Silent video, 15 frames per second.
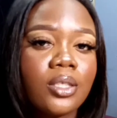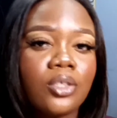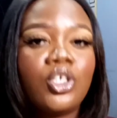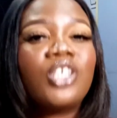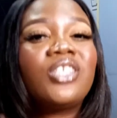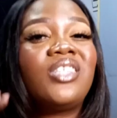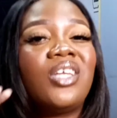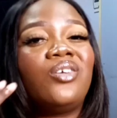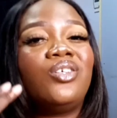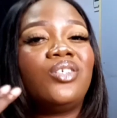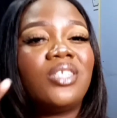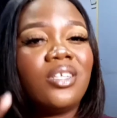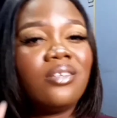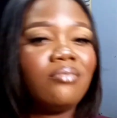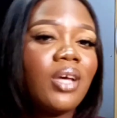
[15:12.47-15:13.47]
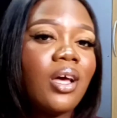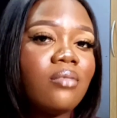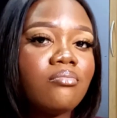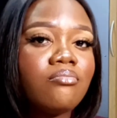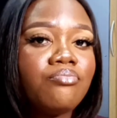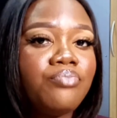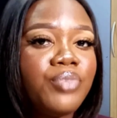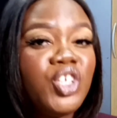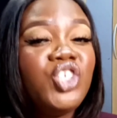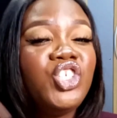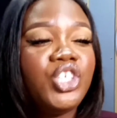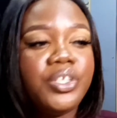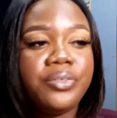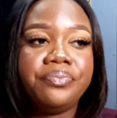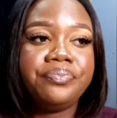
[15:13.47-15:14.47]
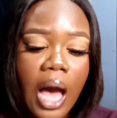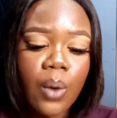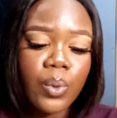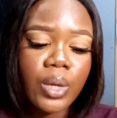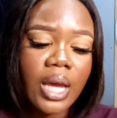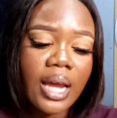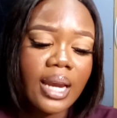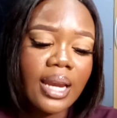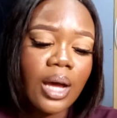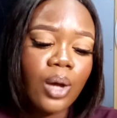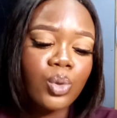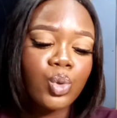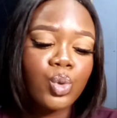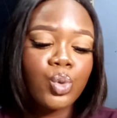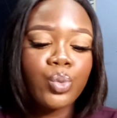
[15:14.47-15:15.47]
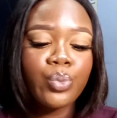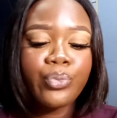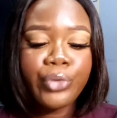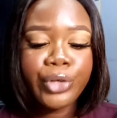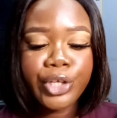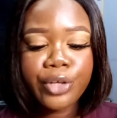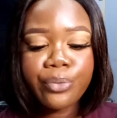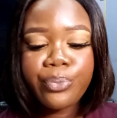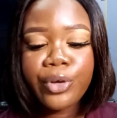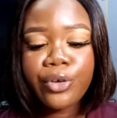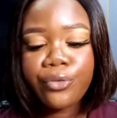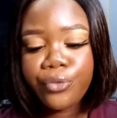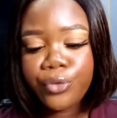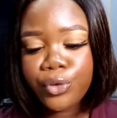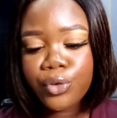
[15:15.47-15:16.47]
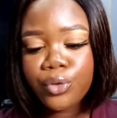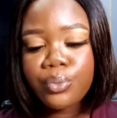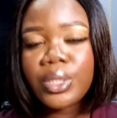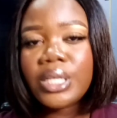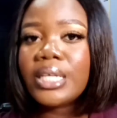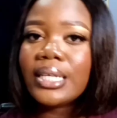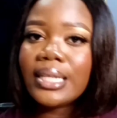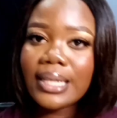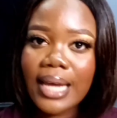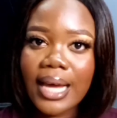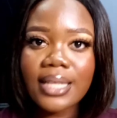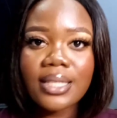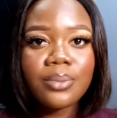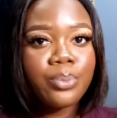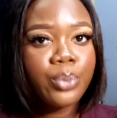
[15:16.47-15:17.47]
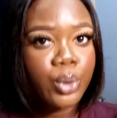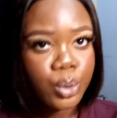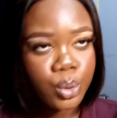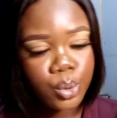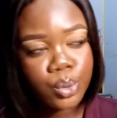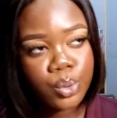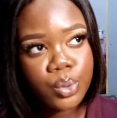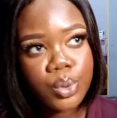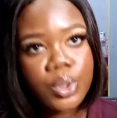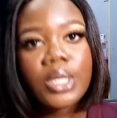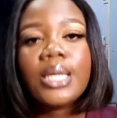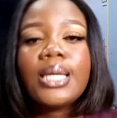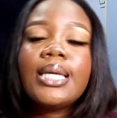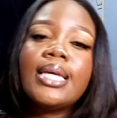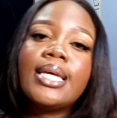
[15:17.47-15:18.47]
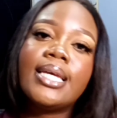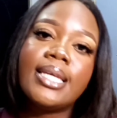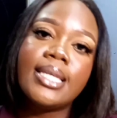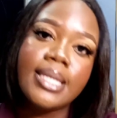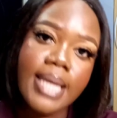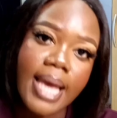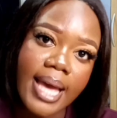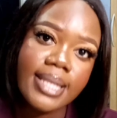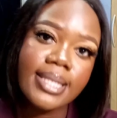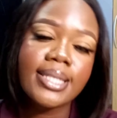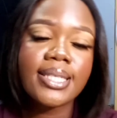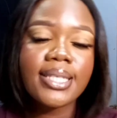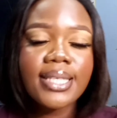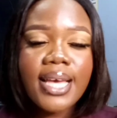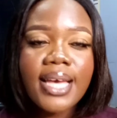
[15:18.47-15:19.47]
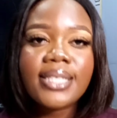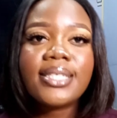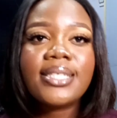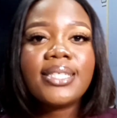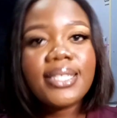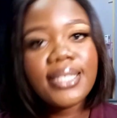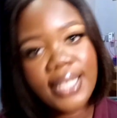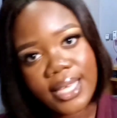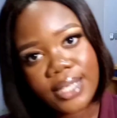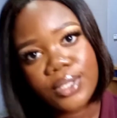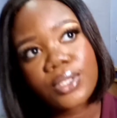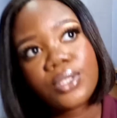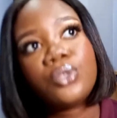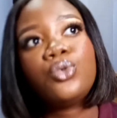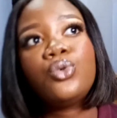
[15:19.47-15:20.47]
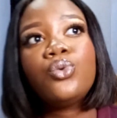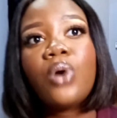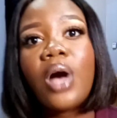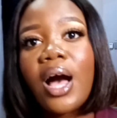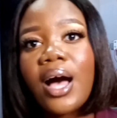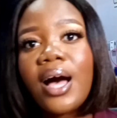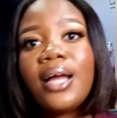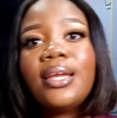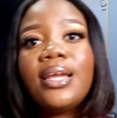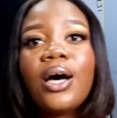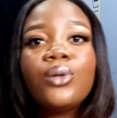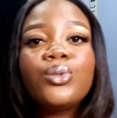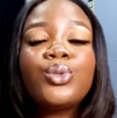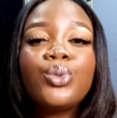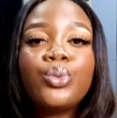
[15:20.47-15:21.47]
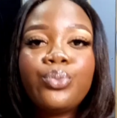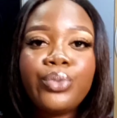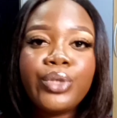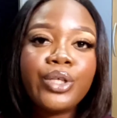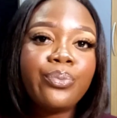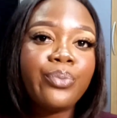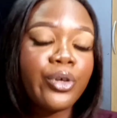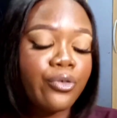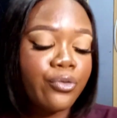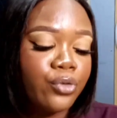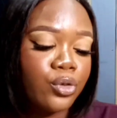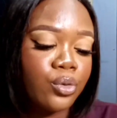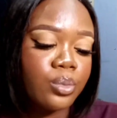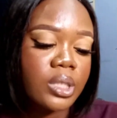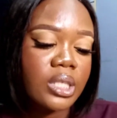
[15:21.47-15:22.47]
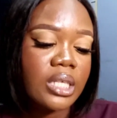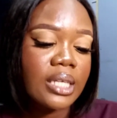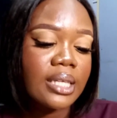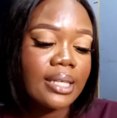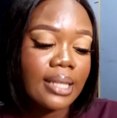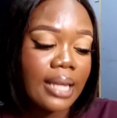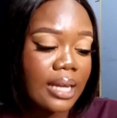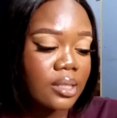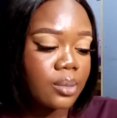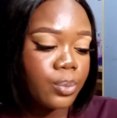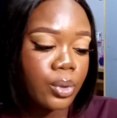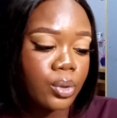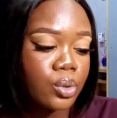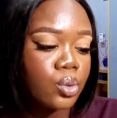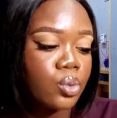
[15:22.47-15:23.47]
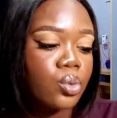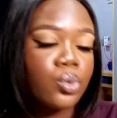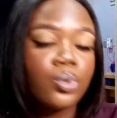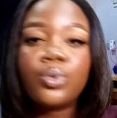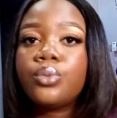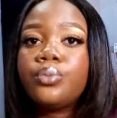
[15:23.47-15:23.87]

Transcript: Just tell yourself that. PG. Are we allowed to bring perfume in glass bottles? Yes, yes, yes. You are allowed to bring perfumes in glass bottles.